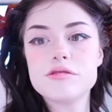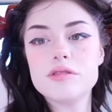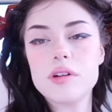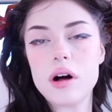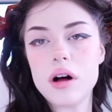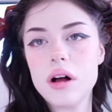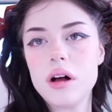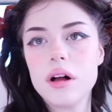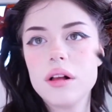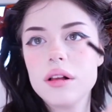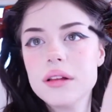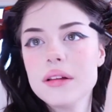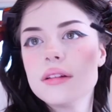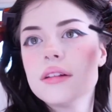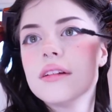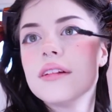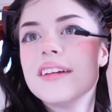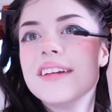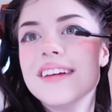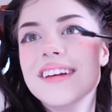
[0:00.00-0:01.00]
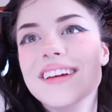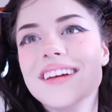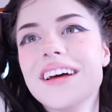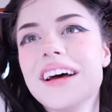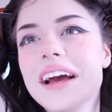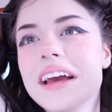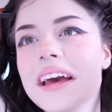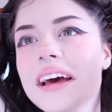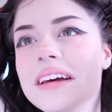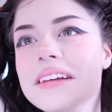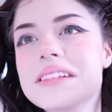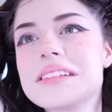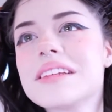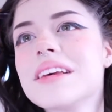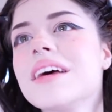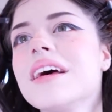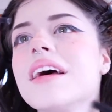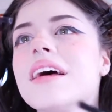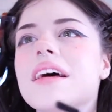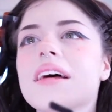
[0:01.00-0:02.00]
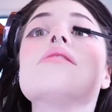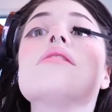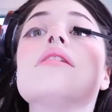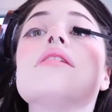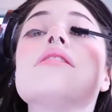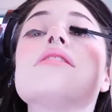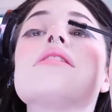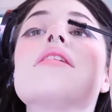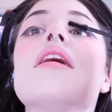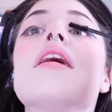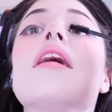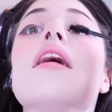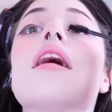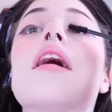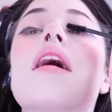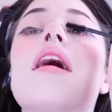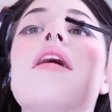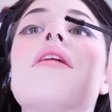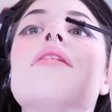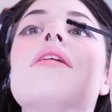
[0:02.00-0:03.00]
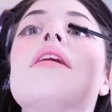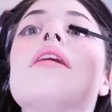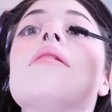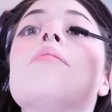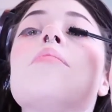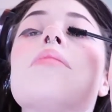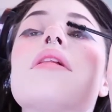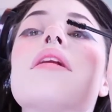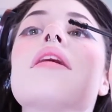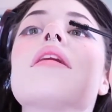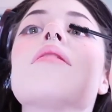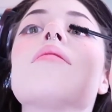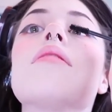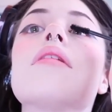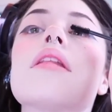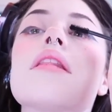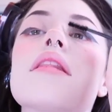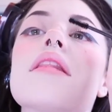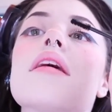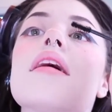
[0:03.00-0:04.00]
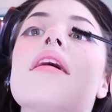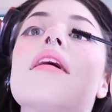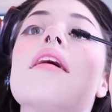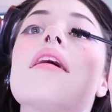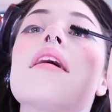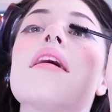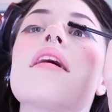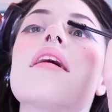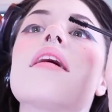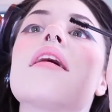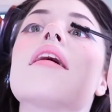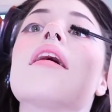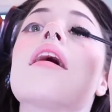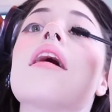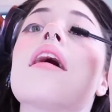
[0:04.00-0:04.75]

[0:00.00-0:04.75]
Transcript: fall, I guess. So I just kind of go in and blink with it.